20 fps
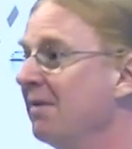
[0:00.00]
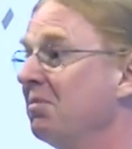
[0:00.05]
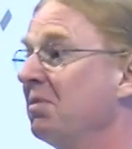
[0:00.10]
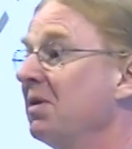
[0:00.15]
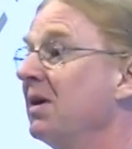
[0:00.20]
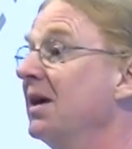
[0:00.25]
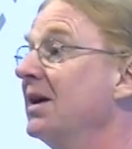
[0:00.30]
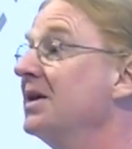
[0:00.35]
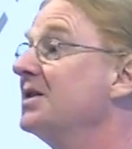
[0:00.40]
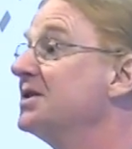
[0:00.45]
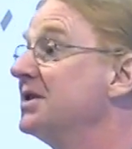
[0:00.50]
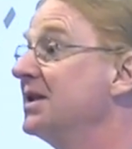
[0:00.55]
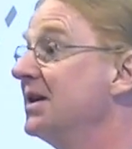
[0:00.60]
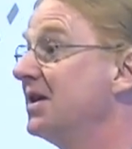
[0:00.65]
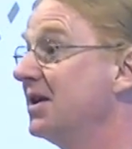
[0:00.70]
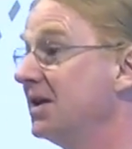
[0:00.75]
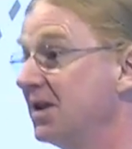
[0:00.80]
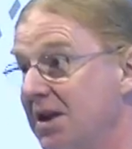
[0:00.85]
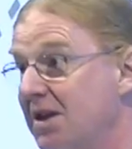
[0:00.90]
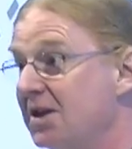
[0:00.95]
is
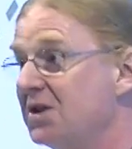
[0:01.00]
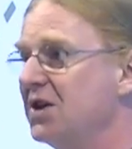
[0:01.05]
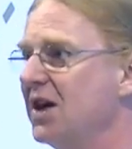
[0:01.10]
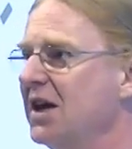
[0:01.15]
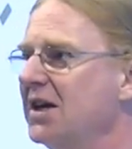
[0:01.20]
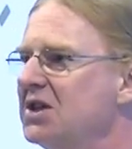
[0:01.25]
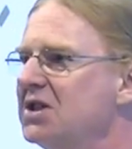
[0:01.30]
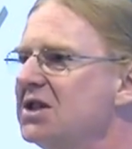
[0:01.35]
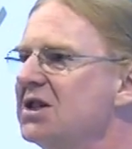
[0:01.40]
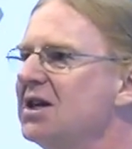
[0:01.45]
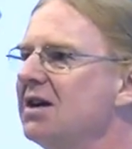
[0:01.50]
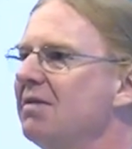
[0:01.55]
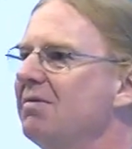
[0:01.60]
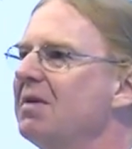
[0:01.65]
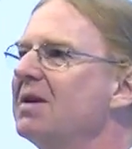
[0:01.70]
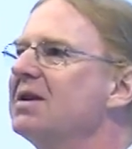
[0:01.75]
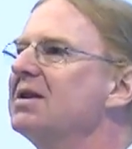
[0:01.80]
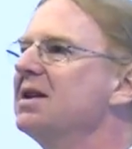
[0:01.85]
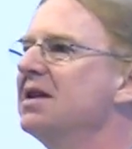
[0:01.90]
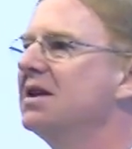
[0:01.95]
that the changes,
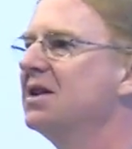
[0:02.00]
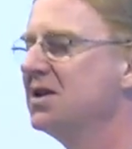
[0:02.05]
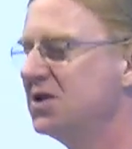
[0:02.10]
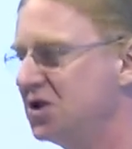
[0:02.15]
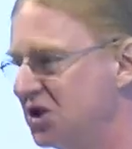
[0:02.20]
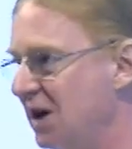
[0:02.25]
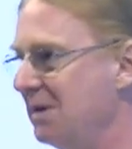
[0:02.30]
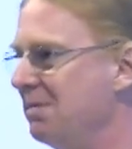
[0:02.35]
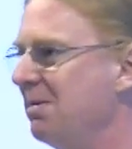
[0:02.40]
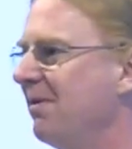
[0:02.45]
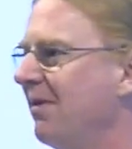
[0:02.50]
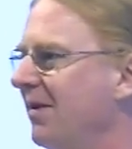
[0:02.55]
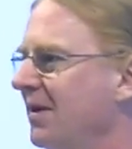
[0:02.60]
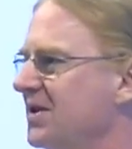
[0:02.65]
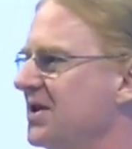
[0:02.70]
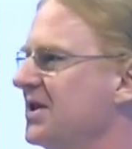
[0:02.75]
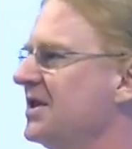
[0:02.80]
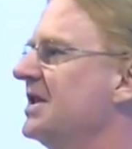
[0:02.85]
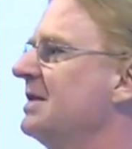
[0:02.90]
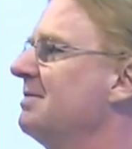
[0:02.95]
the shape of our
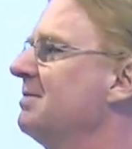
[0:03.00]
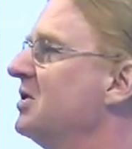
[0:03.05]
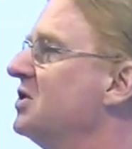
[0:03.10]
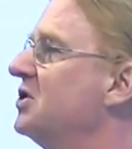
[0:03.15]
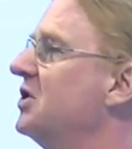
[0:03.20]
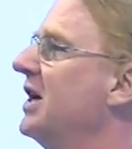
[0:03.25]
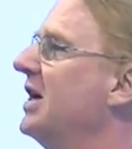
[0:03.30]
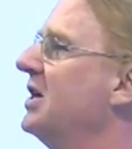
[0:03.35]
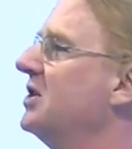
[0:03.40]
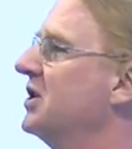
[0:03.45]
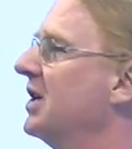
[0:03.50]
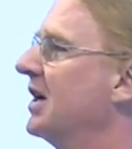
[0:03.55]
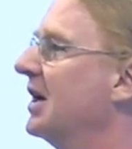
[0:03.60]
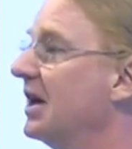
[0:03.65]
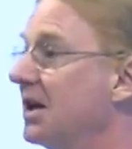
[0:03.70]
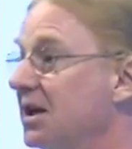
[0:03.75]
system is changing,